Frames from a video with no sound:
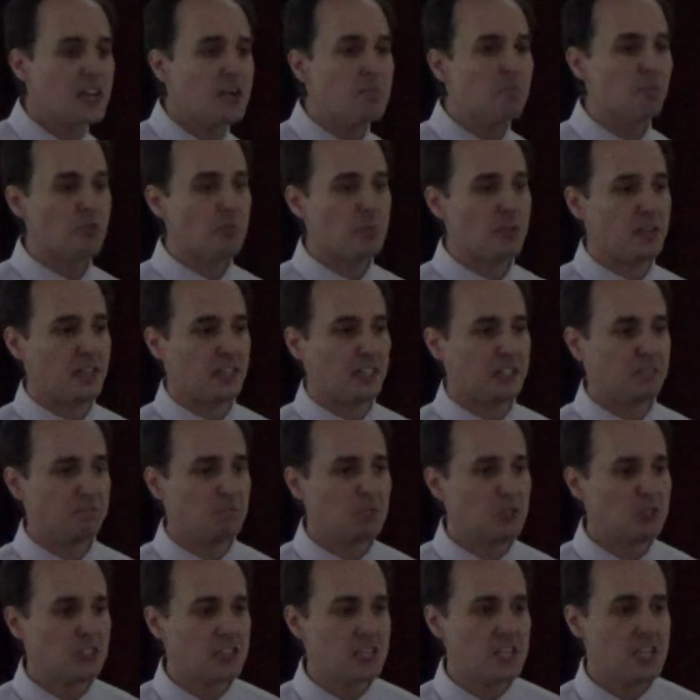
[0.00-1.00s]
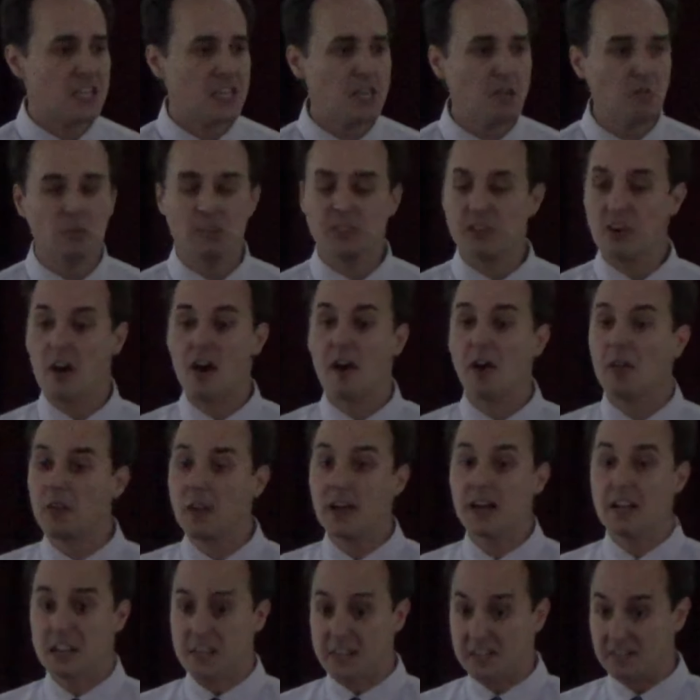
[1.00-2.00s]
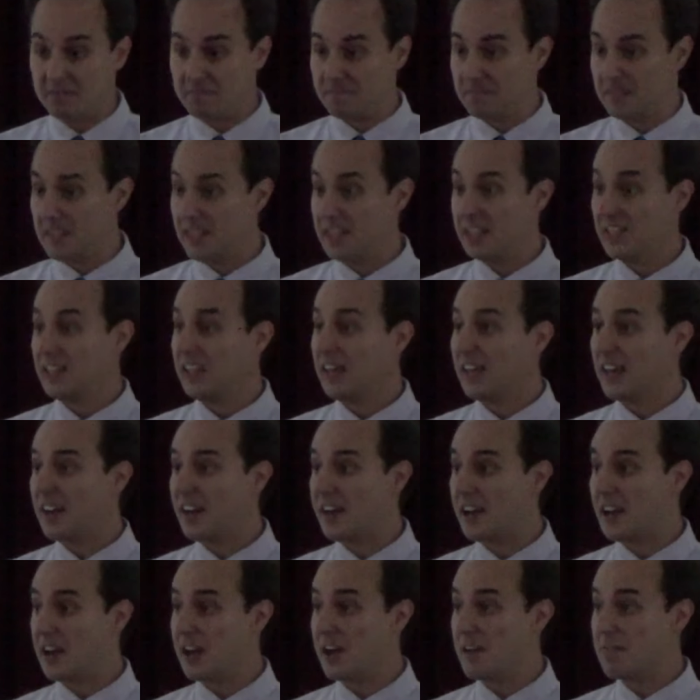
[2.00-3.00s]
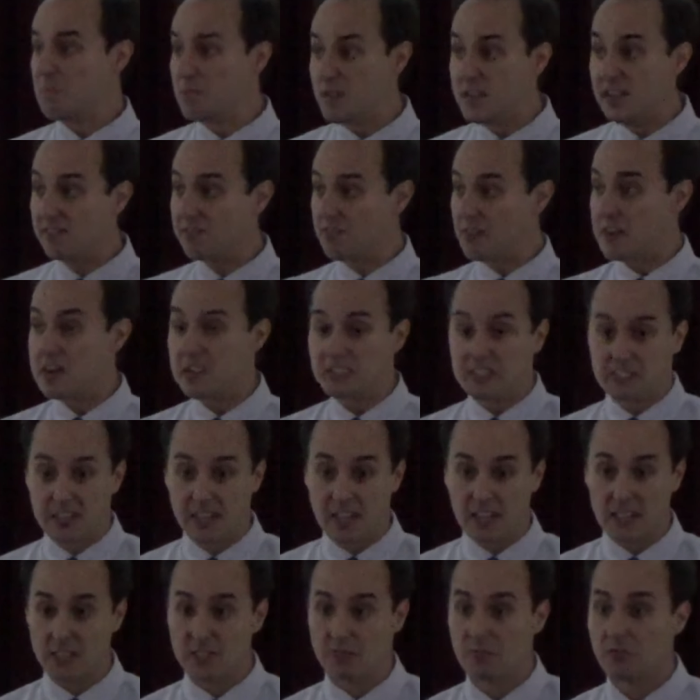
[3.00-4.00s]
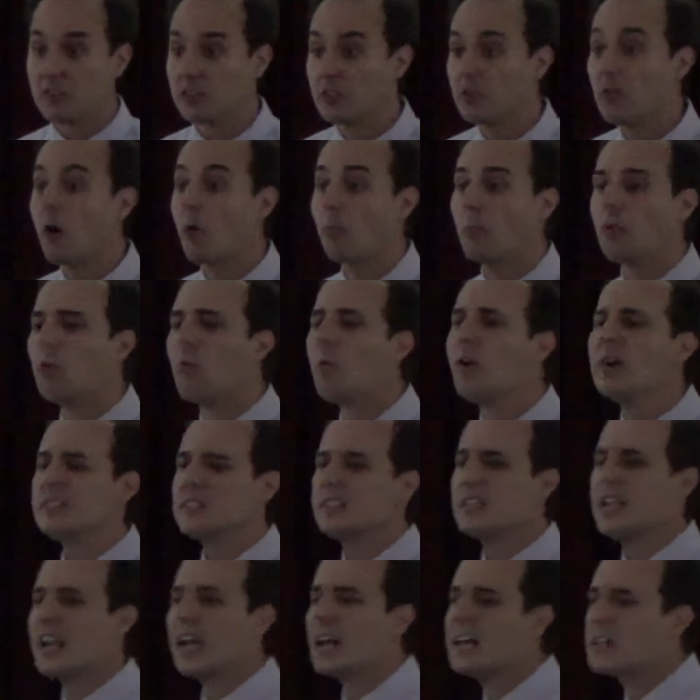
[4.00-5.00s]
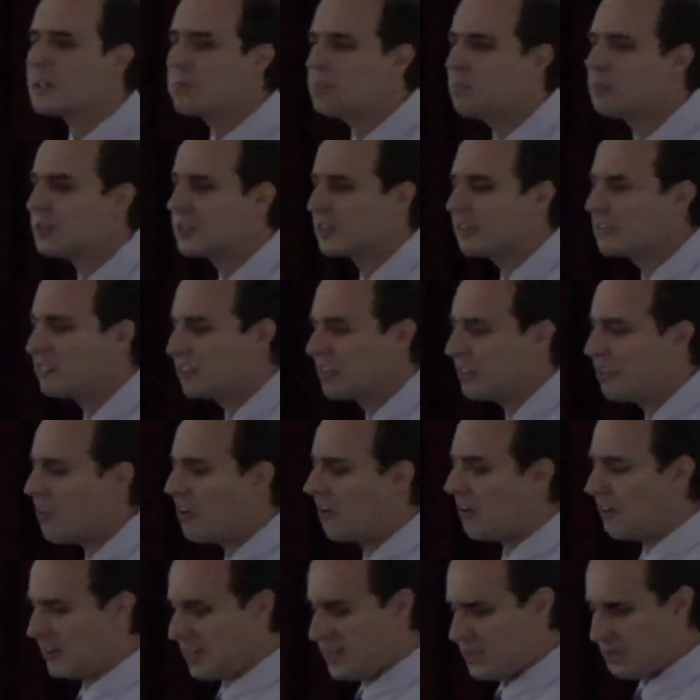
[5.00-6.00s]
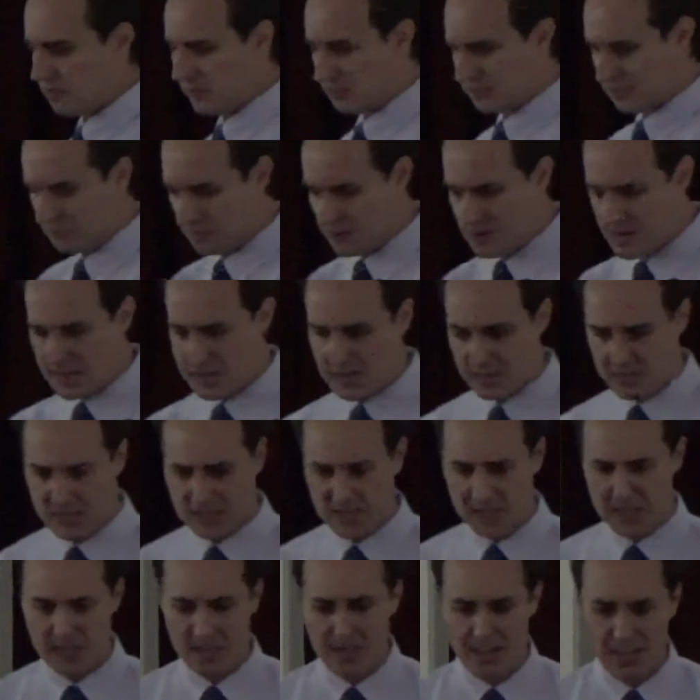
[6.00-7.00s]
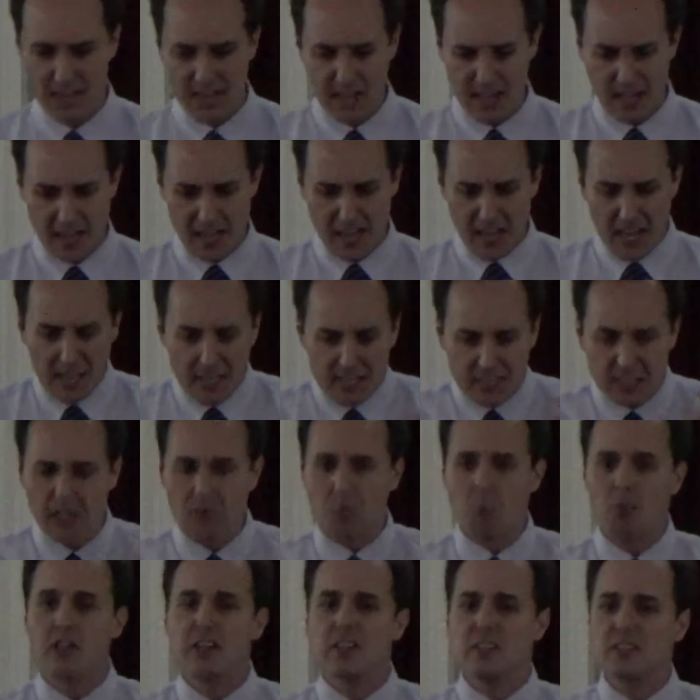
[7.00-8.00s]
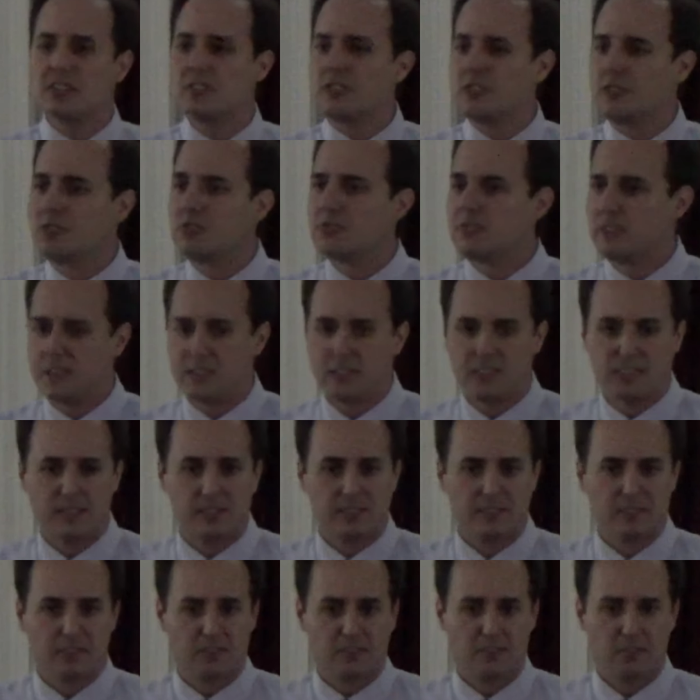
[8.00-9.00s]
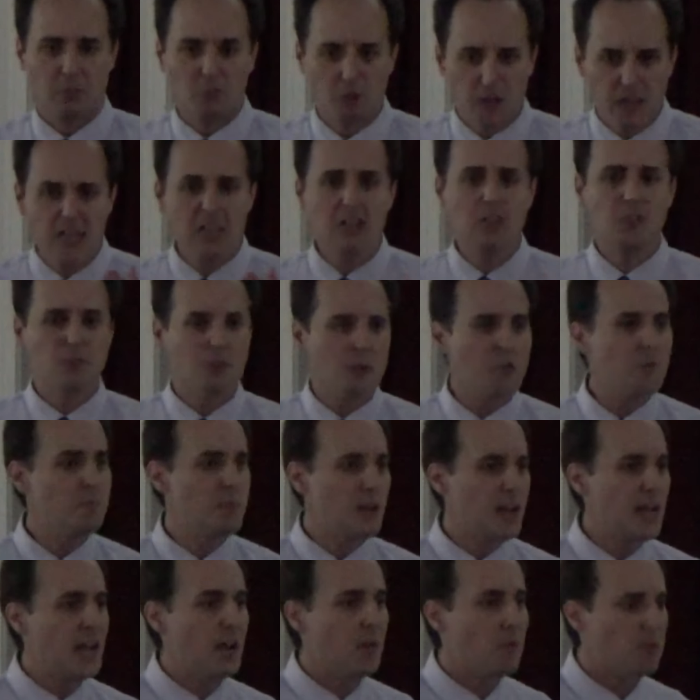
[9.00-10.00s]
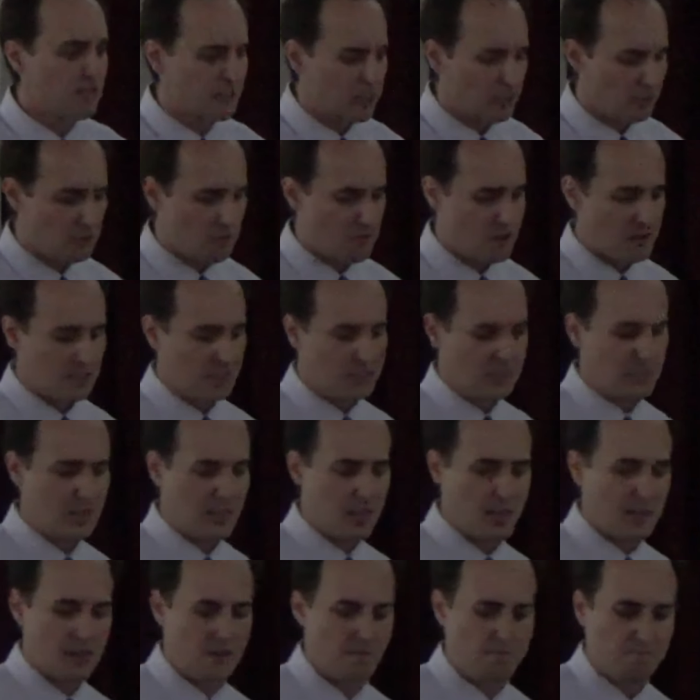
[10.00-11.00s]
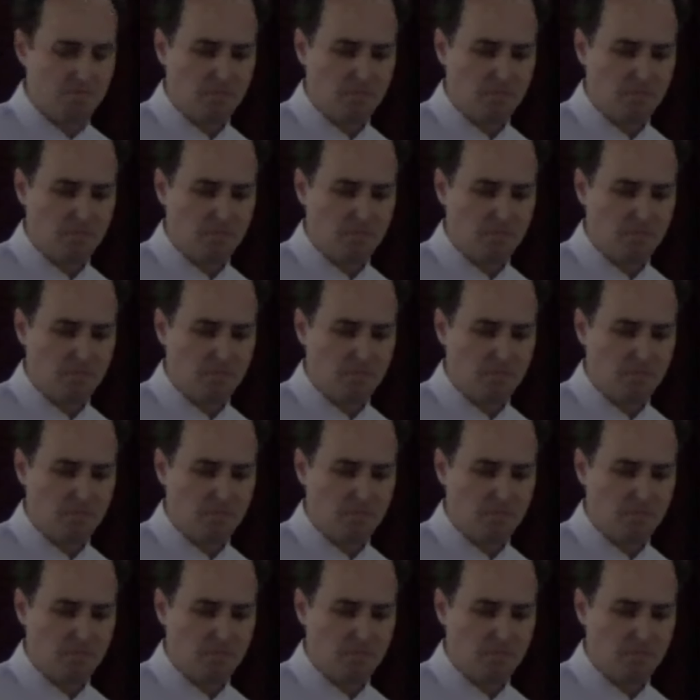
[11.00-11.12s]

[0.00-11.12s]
implementing. You see, he was already uh, being very zealous for the Lord, but once he had the book of the law and he was reading it, and he said, We need to do this we need to obey what the Lord has said.